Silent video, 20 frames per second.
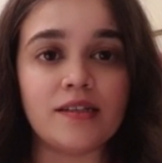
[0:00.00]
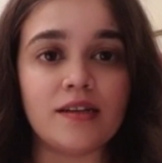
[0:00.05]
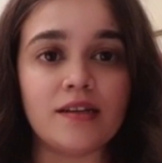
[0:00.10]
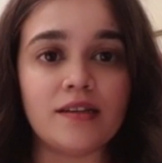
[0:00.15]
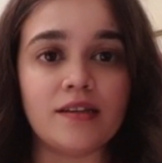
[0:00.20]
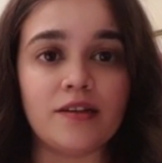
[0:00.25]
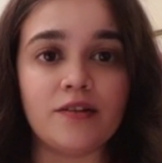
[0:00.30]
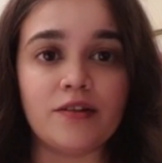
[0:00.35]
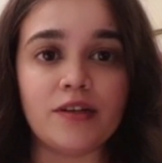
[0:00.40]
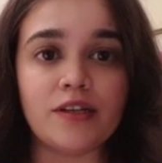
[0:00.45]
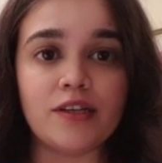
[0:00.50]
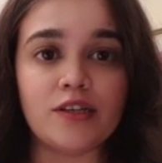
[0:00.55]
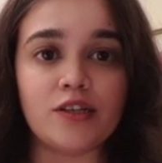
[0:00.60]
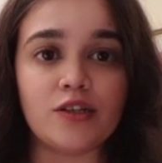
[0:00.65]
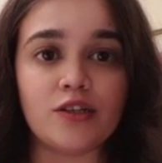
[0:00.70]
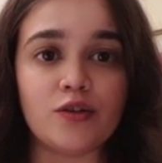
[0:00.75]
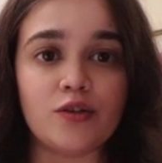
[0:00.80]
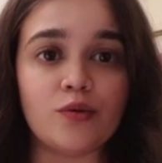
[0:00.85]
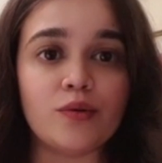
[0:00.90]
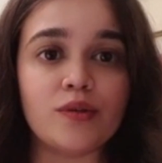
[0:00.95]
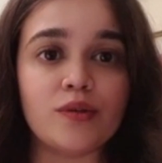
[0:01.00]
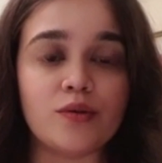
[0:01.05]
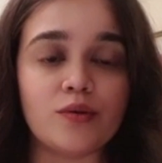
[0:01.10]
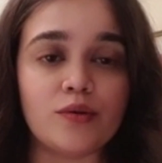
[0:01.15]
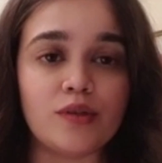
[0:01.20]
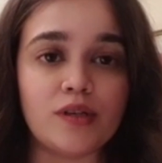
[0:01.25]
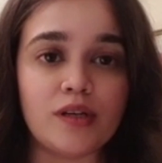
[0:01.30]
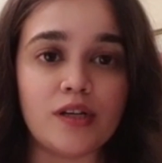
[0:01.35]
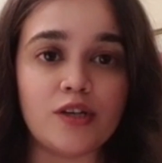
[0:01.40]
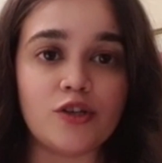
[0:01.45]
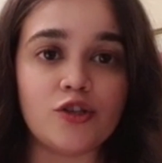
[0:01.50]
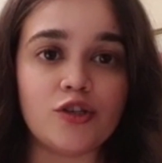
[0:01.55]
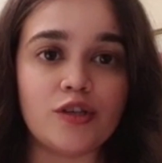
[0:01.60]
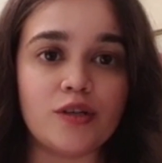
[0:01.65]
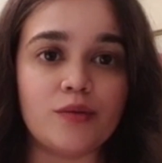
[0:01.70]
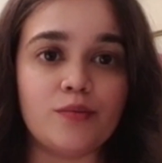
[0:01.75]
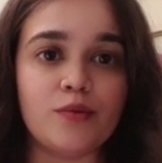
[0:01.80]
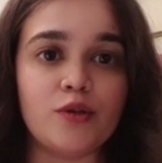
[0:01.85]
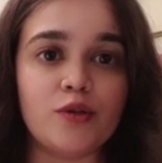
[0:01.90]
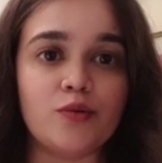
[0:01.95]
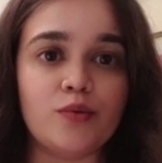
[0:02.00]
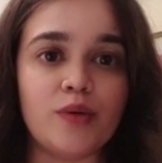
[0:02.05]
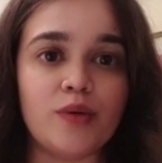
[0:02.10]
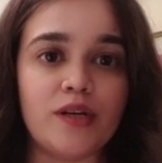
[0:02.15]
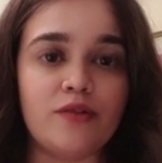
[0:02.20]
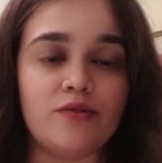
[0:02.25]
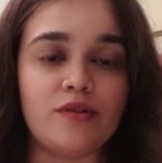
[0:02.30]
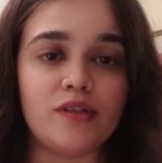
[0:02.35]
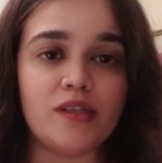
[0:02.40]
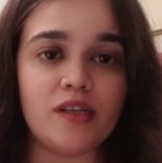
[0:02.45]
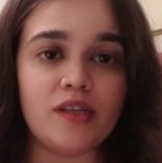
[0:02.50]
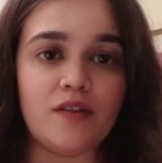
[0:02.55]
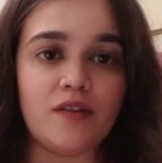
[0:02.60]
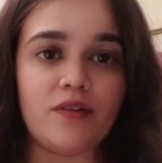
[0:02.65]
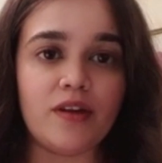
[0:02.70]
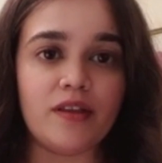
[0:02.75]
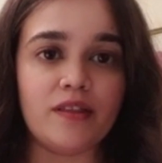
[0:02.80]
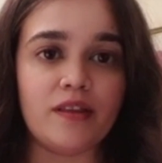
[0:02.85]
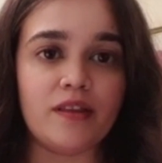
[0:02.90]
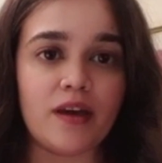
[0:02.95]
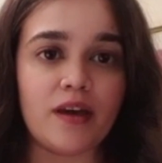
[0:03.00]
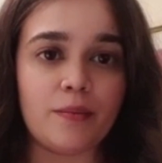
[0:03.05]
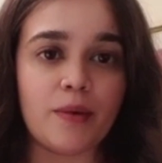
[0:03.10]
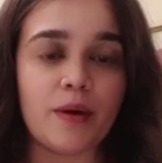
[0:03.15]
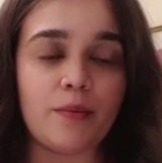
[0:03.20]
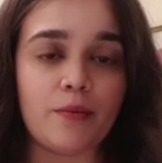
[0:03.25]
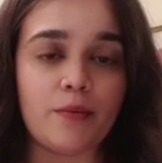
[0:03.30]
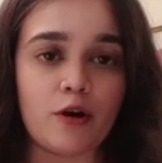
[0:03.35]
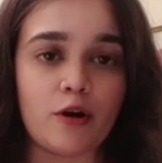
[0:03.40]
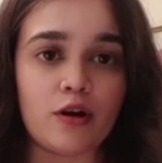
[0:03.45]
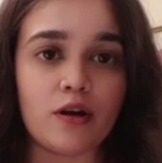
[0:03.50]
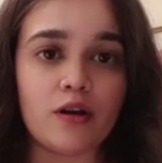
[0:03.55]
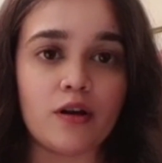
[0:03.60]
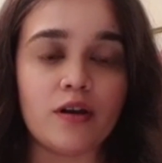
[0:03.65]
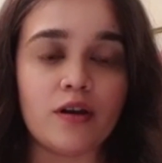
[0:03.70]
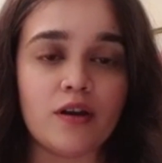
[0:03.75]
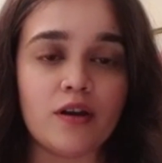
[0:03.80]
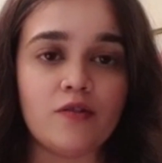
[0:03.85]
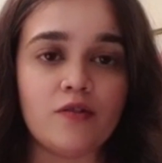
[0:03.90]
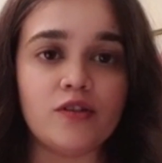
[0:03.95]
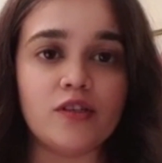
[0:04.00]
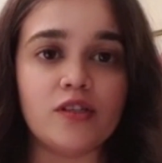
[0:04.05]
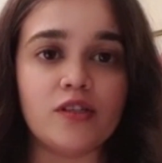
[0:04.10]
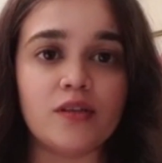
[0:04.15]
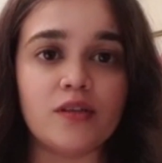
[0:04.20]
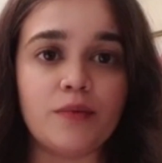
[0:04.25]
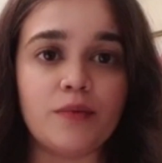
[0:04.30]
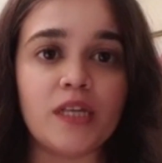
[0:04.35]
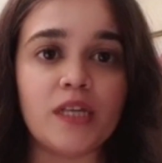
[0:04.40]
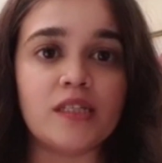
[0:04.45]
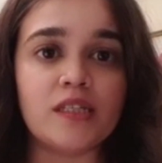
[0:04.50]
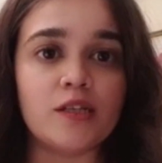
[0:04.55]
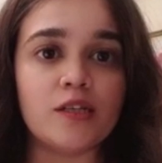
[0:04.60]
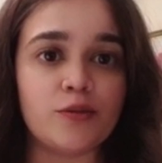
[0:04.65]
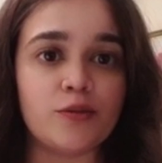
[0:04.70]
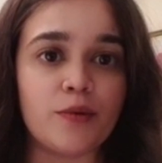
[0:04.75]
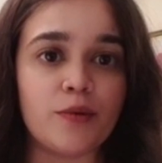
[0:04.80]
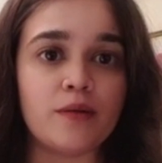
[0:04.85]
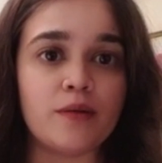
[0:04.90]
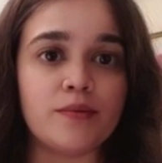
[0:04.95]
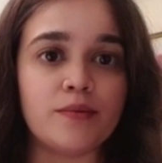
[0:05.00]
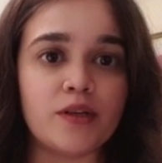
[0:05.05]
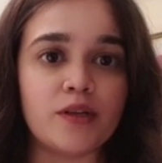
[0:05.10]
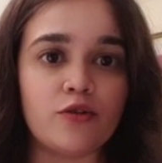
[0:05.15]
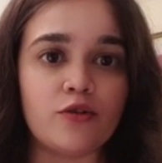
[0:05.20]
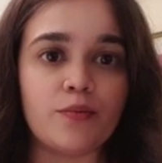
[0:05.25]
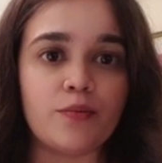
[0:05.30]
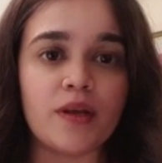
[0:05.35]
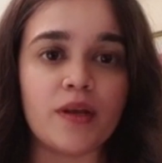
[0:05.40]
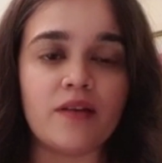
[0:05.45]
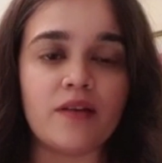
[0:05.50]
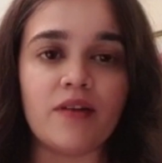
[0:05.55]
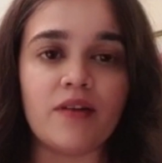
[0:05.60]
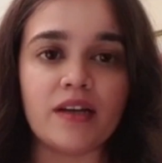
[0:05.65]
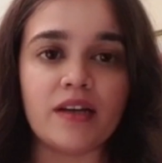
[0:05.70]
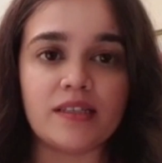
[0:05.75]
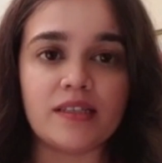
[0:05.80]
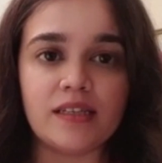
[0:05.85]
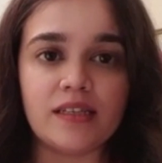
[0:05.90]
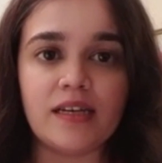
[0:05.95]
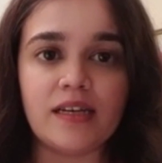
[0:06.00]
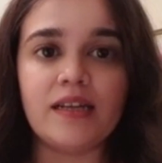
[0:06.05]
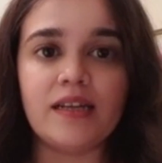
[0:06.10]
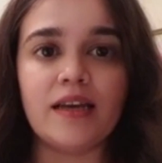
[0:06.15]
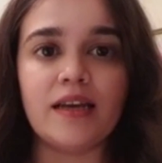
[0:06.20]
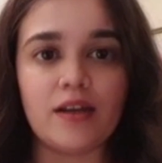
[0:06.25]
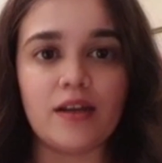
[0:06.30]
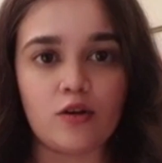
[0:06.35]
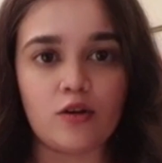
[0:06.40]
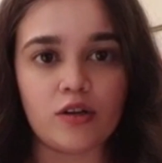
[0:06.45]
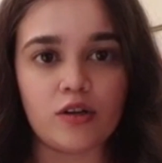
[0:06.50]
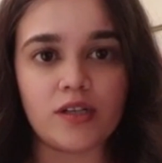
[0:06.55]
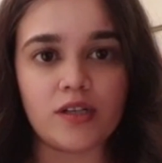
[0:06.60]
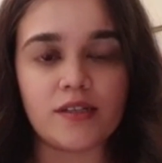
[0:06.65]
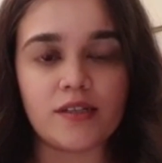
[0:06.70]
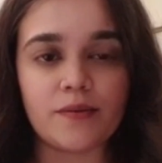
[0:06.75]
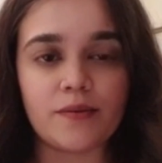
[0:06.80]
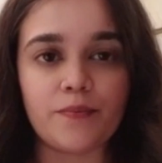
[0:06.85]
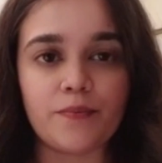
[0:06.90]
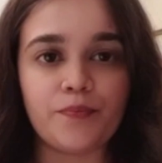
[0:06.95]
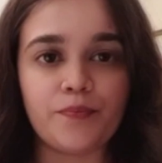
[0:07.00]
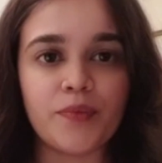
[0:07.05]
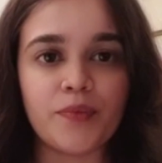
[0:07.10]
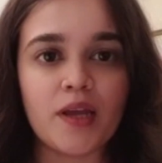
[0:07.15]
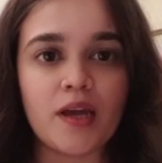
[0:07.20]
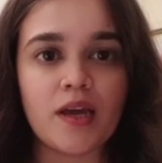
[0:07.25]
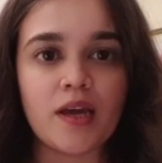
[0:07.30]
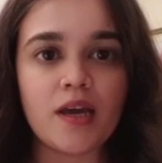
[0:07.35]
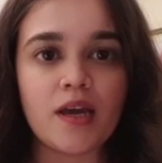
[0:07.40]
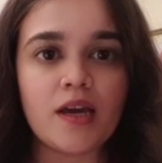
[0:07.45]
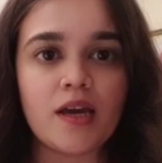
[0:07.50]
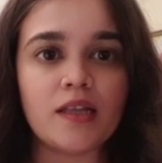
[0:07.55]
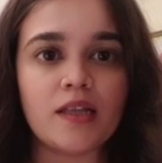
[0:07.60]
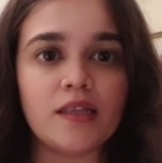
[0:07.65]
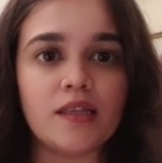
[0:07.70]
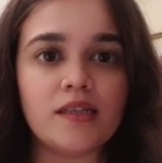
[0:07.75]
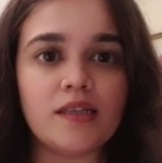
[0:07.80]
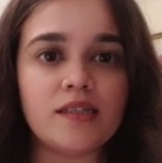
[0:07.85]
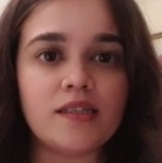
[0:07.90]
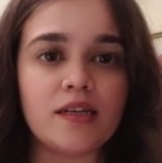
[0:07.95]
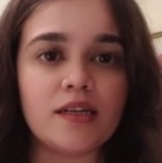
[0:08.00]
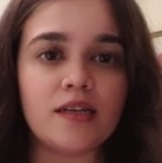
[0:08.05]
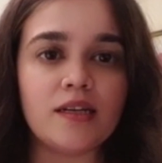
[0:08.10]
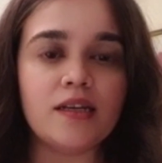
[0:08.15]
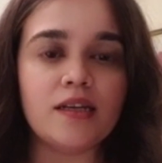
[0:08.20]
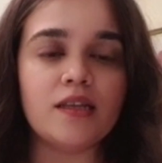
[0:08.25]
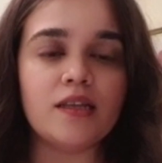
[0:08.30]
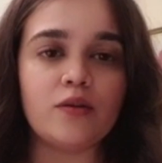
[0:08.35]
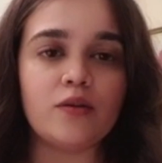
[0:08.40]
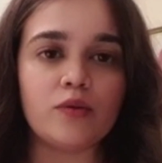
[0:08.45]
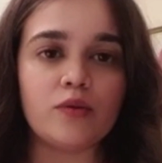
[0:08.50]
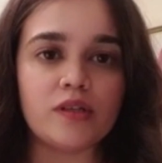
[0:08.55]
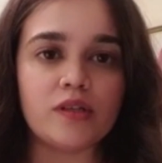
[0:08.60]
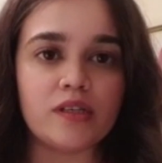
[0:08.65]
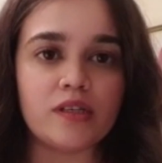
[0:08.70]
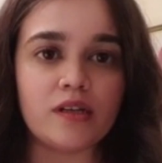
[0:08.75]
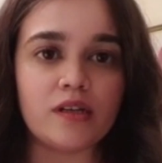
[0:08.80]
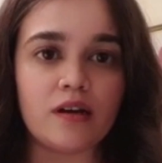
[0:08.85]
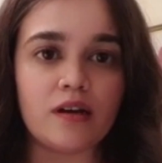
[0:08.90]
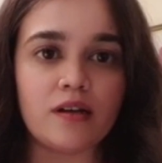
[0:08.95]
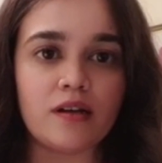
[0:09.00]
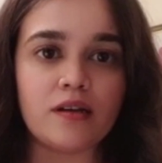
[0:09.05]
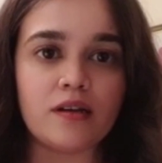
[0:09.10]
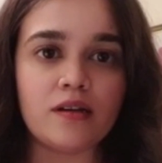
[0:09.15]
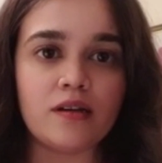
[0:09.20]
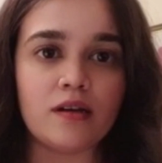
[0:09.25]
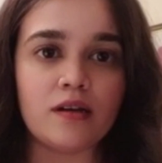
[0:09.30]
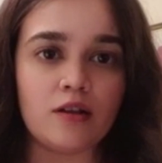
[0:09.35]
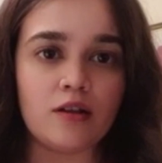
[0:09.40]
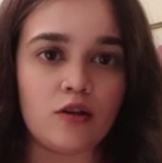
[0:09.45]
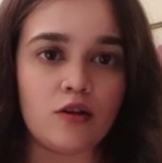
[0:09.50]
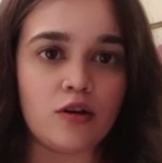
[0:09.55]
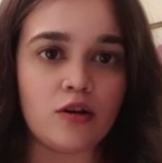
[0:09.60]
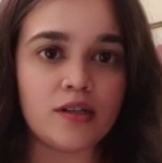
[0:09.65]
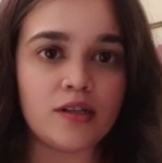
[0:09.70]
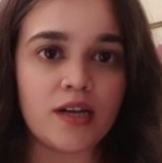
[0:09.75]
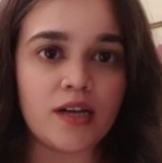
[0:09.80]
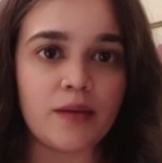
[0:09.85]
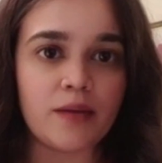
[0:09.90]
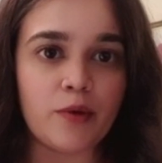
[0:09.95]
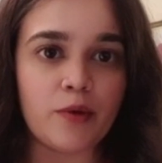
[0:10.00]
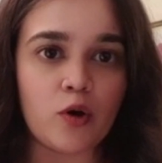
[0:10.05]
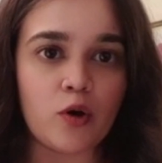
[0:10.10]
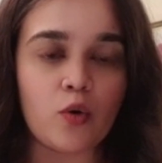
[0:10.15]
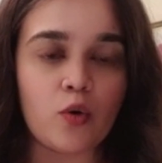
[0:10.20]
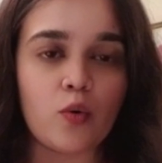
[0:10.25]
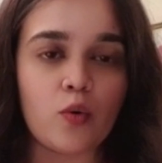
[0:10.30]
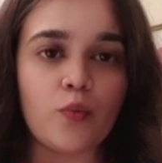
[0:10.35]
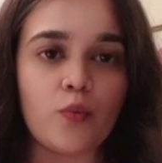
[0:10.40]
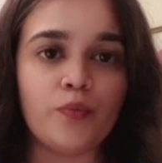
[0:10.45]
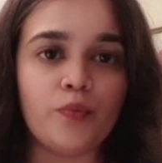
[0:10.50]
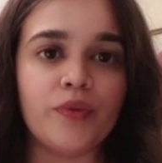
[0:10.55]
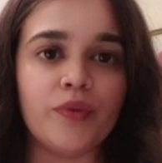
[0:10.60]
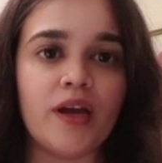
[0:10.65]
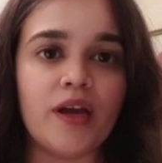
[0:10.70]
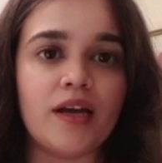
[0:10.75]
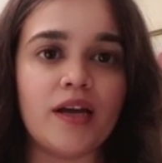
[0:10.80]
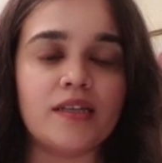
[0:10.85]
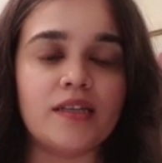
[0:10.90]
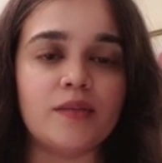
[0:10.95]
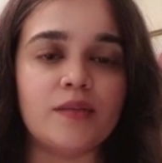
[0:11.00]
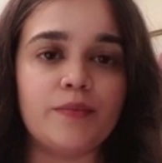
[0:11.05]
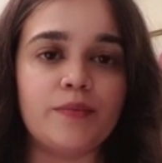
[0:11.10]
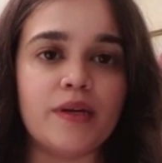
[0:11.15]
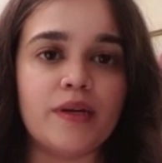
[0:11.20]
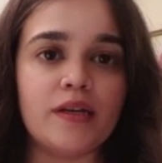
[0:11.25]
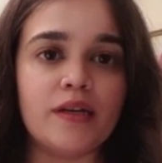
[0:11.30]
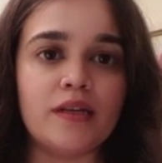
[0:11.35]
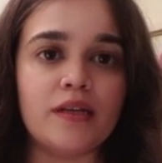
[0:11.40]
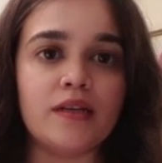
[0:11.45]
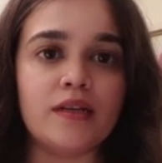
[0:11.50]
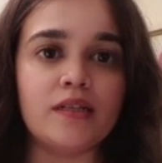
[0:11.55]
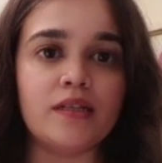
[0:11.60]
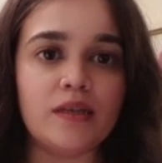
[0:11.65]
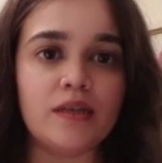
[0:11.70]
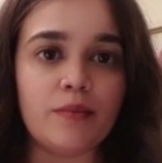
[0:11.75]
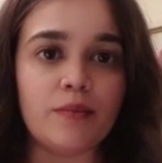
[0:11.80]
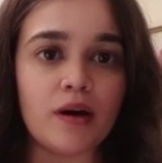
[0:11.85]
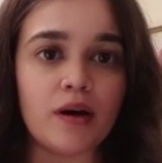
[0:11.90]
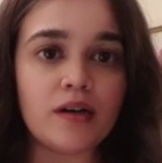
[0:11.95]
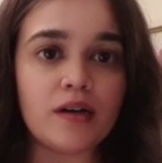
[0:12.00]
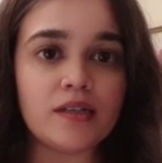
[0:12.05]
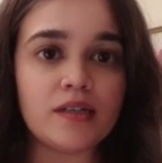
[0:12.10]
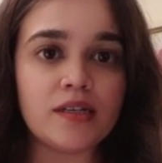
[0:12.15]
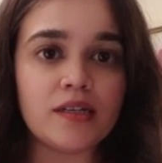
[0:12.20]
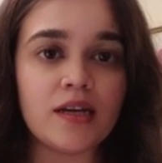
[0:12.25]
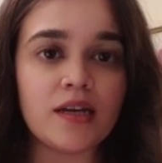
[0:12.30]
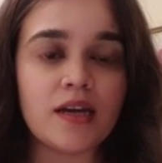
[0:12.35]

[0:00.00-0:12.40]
There is no association between receiving the MMR, which is the measles, mumps, and rubella vaccine, and autism. This study that was done a long time ago has been debunked